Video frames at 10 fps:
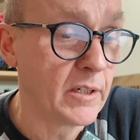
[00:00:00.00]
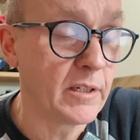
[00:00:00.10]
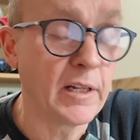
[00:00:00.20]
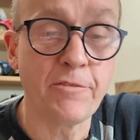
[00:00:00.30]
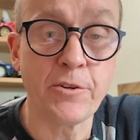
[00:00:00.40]

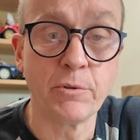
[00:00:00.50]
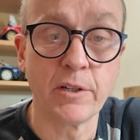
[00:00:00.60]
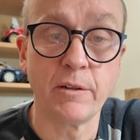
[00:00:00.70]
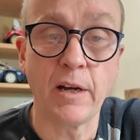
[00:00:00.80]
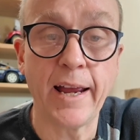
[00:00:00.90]
Now, if you want
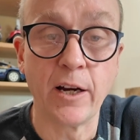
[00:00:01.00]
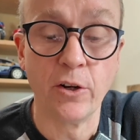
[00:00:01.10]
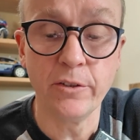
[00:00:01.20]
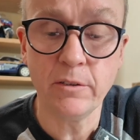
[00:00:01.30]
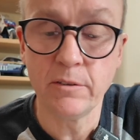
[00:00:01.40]
to hang
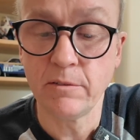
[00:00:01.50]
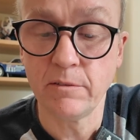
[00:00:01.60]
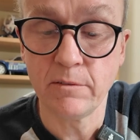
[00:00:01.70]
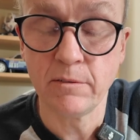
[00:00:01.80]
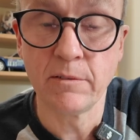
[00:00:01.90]
on,
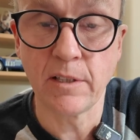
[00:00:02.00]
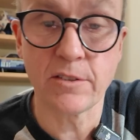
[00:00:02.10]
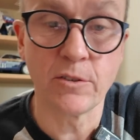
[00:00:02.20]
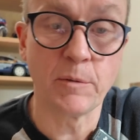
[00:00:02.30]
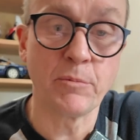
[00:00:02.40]

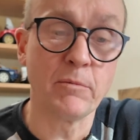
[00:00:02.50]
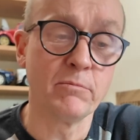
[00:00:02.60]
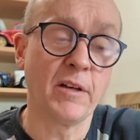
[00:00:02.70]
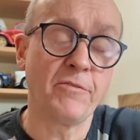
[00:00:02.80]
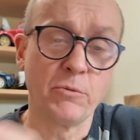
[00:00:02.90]
that's not a
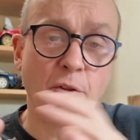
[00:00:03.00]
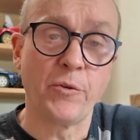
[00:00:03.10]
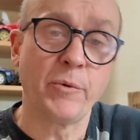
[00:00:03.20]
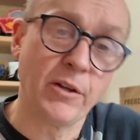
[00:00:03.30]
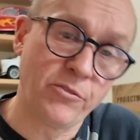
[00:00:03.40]
problem. If you want
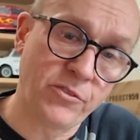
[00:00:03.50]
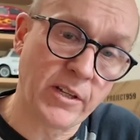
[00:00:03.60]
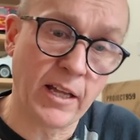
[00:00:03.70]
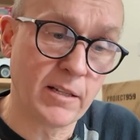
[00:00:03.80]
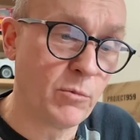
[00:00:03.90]
the wheels, to
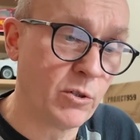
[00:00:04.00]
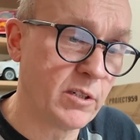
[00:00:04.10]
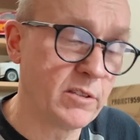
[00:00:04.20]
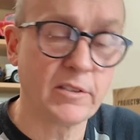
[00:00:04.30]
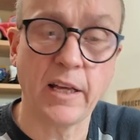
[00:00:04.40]
get them
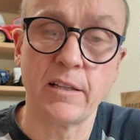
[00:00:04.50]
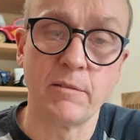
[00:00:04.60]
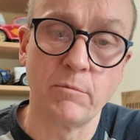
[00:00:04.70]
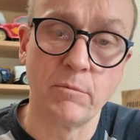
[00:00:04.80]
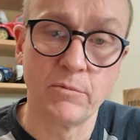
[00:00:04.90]
ordered, to get
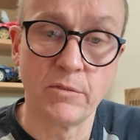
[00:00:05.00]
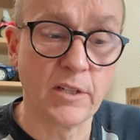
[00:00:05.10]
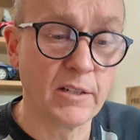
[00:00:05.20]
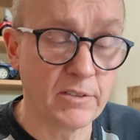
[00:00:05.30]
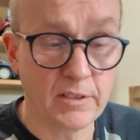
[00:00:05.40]
them
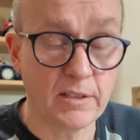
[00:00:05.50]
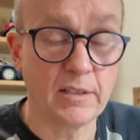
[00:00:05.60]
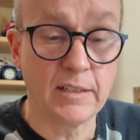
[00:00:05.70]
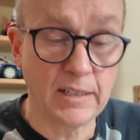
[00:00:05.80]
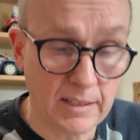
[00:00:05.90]
delivered,
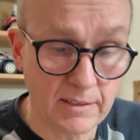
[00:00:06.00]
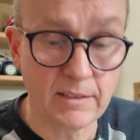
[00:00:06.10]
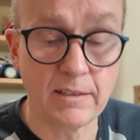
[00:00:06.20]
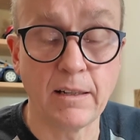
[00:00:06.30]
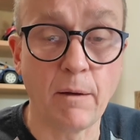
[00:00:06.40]

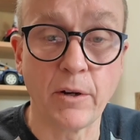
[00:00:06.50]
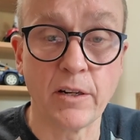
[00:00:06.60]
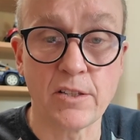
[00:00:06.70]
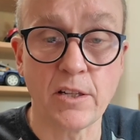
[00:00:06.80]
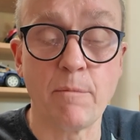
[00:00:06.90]
I'm going
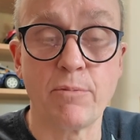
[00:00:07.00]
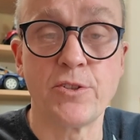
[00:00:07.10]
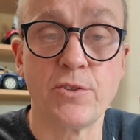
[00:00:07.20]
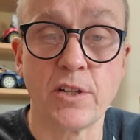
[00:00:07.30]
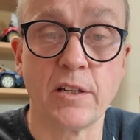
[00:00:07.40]
to start
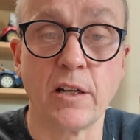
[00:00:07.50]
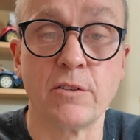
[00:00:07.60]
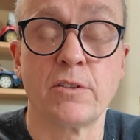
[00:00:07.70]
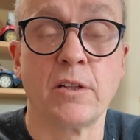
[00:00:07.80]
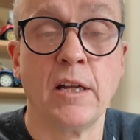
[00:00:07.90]
producing
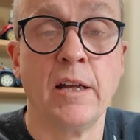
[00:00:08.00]
those.